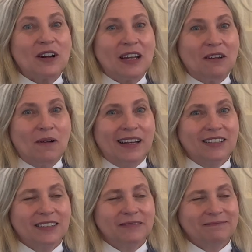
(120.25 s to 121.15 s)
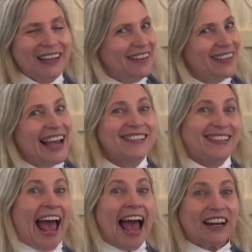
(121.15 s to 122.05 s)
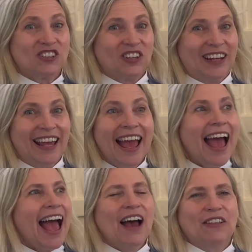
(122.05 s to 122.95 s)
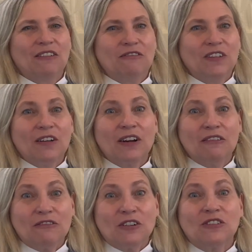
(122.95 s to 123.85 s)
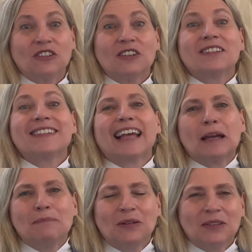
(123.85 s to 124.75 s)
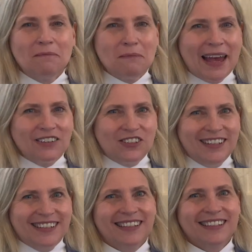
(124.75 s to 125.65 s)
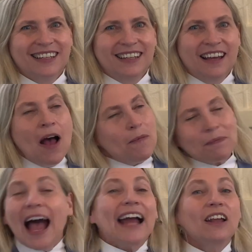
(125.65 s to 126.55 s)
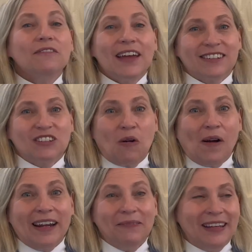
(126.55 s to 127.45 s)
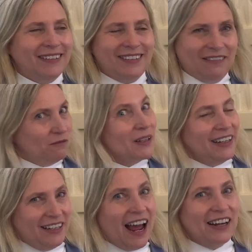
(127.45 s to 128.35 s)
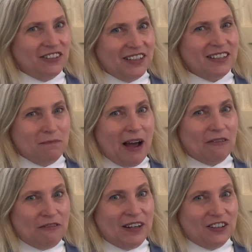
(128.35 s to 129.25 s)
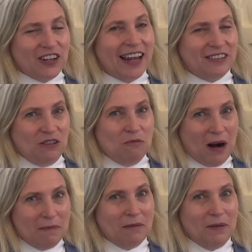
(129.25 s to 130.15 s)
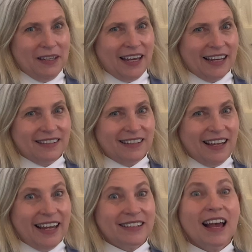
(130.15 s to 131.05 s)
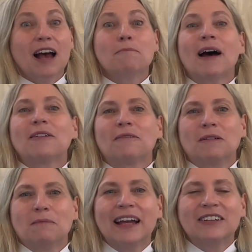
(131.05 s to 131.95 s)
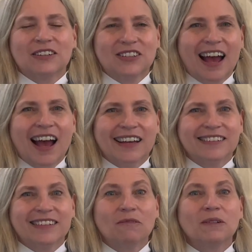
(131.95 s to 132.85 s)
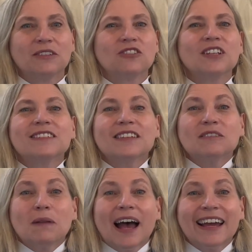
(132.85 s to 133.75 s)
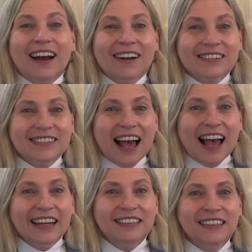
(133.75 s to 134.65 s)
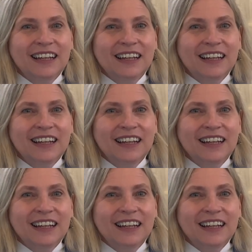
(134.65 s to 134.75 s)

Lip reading: he went. And that's actually how the very first disciples met Jesus. I love that story. It's really not just about fish, as you probably guessed. It's about a reminder to us that with Jesus by our side,